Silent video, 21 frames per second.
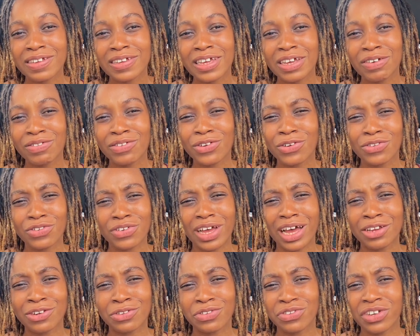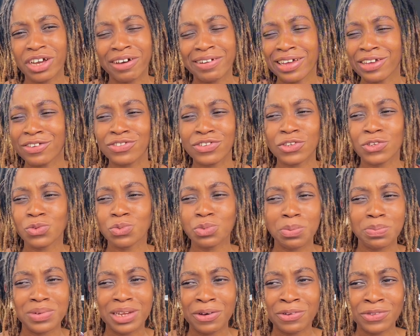even though she had your child, and you just
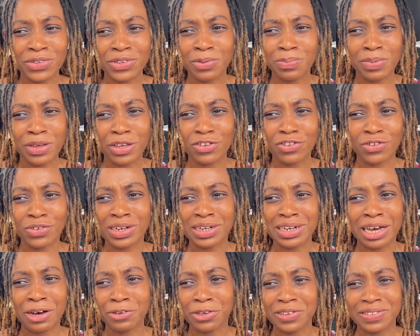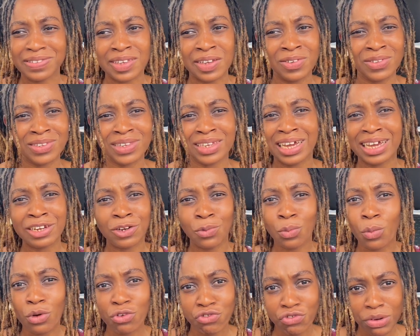swooped down to the picture and now you're seducing her in the
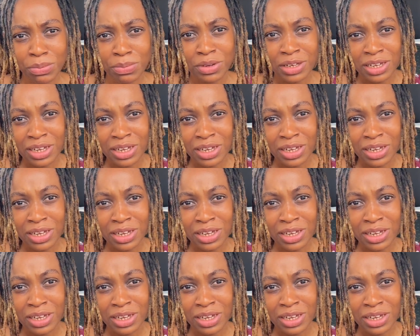washroom?